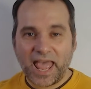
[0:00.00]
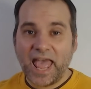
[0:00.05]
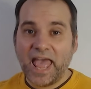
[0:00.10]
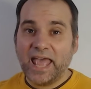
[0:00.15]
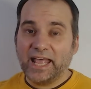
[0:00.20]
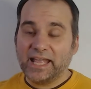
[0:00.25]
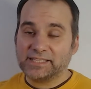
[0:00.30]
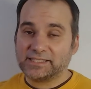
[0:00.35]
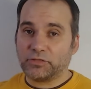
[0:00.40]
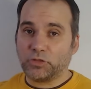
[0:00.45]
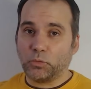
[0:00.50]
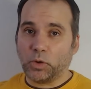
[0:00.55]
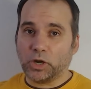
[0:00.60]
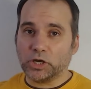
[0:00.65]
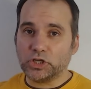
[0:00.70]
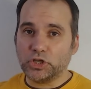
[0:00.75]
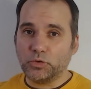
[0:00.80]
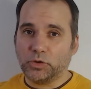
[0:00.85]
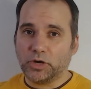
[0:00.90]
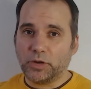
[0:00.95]
Is it the
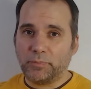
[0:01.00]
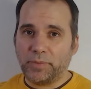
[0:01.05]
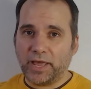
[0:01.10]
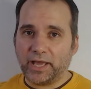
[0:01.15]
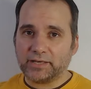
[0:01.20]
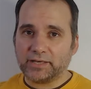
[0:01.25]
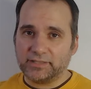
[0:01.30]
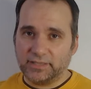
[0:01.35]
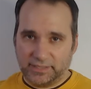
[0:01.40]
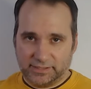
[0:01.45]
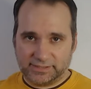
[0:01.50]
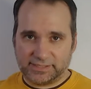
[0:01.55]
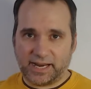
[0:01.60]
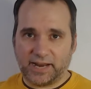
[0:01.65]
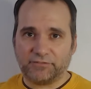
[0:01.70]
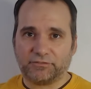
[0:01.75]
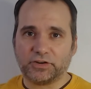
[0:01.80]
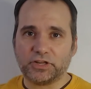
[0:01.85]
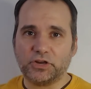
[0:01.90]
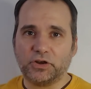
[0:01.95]
one you would have picked? It's
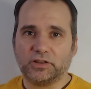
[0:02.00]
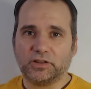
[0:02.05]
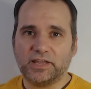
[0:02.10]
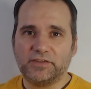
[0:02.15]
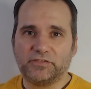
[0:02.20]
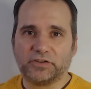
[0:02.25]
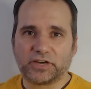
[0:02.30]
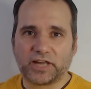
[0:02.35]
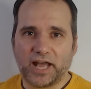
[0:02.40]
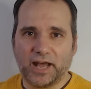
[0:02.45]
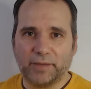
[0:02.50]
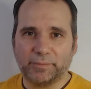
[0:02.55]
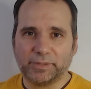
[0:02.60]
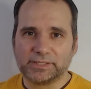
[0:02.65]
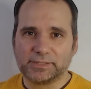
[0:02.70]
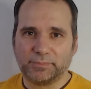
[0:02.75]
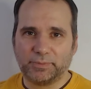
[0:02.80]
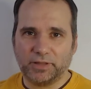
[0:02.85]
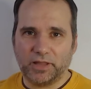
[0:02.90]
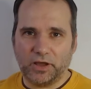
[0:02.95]
time for you to leave your
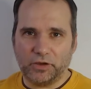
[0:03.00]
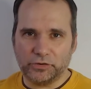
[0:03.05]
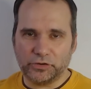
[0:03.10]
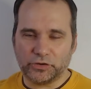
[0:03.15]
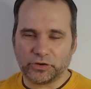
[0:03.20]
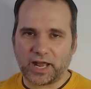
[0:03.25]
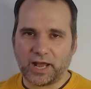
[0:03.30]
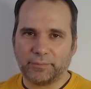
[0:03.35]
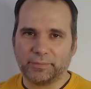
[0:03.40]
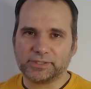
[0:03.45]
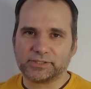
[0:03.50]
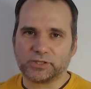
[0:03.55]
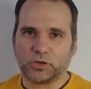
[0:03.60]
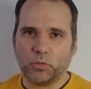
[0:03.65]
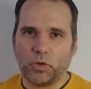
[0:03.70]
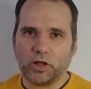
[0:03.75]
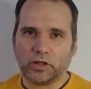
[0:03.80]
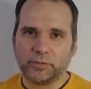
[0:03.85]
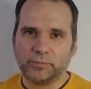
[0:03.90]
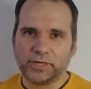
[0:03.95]
comments below. Your comments are
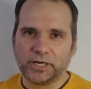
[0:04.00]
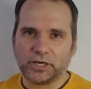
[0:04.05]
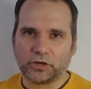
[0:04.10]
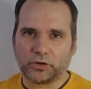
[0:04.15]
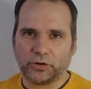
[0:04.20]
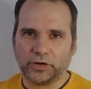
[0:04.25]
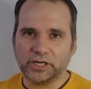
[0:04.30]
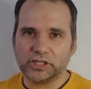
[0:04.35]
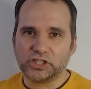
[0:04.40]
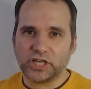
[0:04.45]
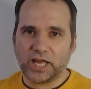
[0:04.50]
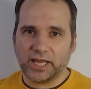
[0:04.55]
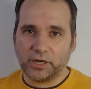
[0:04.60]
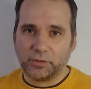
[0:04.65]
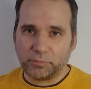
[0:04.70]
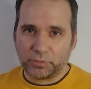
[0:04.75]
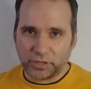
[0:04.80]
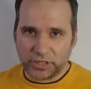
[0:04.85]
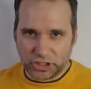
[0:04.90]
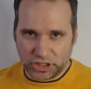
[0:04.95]
welcomed, encouraged, and
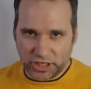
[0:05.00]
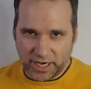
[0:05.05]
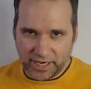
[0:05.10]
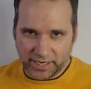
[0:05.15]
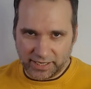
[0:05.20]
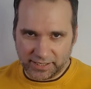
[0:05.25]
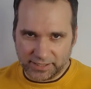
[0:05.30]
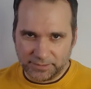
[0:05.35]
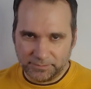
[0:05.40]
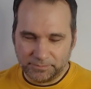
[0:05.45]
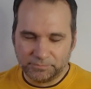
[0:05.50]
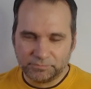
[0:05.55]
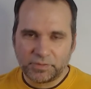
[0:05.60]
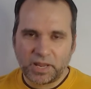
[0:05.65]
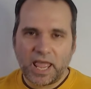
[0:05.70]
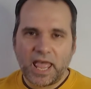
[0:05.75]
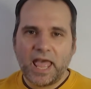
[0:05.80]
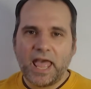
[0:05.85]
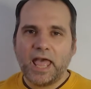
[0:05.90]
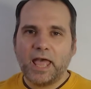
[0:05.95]
appreciated.
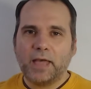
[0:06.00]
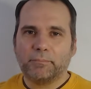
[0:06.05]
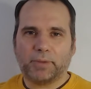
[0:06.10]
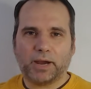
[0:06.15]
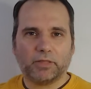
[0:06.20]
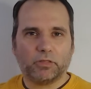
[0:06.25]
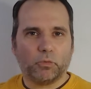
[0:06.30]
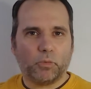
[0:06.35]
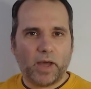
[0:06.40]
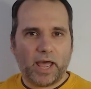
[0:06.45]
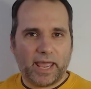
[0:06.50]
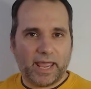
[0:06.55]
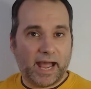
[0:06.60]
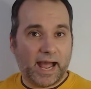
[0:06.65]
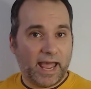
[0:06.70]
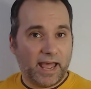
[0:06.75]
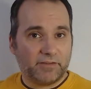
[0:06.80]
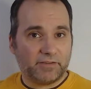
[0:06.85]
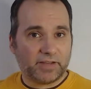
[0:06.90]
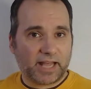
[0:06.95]
By the way, I
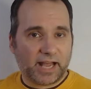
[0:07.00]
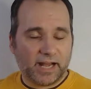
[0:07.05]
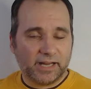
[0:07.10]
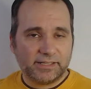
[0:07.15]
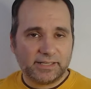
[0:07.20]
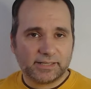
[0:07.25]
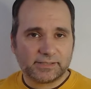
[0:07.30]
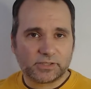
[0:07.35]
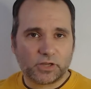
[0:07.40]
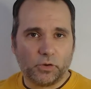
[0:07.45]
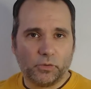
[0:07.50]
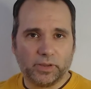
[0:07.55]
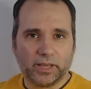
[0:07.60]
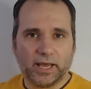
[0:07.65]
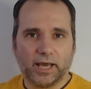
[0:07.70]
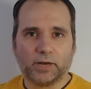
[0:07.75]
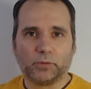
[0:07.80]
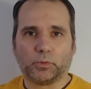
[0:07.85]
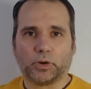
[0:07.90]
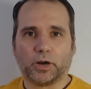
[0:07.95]
have a contest going
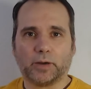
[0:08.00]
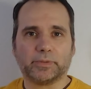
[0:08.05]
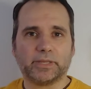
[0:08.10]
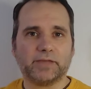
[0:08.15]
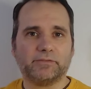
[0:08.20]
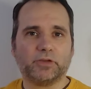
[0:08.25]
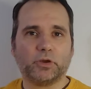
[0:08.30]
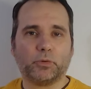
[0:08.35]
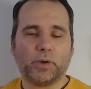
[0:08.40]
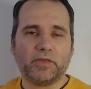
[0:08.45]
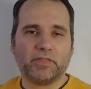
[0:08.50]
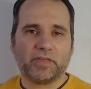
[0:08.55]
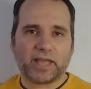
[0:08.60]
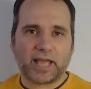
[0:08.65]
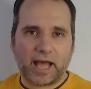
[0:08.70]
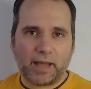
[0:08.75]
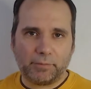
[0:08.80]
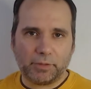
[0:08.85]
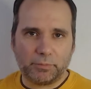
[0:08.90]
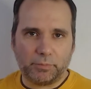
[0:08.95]
on where I'm giving away the
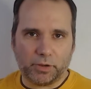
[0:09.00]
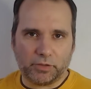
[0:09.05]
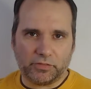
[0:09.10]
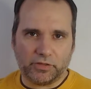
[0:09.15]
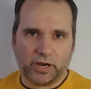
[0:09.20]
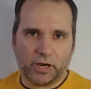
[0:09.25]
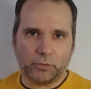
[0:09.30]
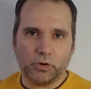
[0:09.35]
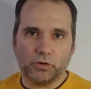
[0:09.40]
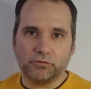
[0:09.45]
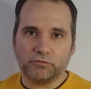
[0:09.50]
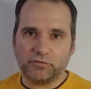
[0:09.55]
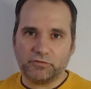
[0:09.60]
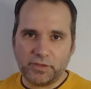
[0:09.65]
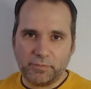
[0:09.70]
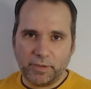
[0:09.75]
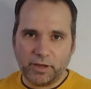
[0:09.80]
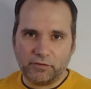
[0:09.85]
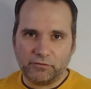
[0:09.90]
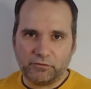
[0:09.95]
comic book that I wrote,
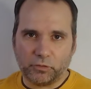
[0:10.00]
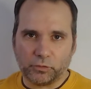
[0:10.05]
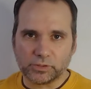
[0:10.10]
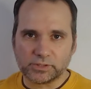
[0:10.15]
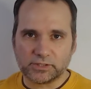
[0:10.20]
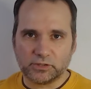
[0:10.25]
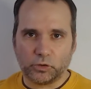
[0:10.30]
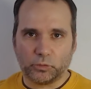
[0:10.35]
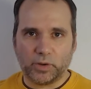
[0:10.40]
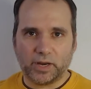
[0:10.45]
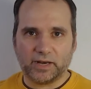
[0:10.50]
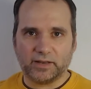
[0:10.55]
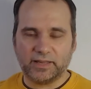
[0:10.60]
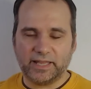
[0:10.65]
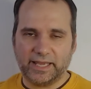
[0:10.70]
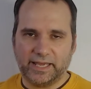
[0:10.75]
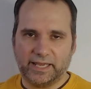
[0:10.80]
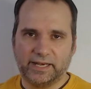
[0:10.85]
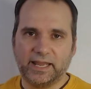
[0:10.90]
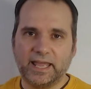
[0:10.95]
Female Force Loretta
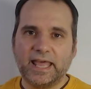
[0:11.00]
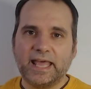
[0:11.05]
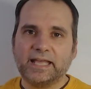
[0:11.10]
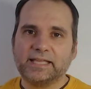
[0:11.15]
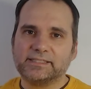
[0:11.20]
Lynn.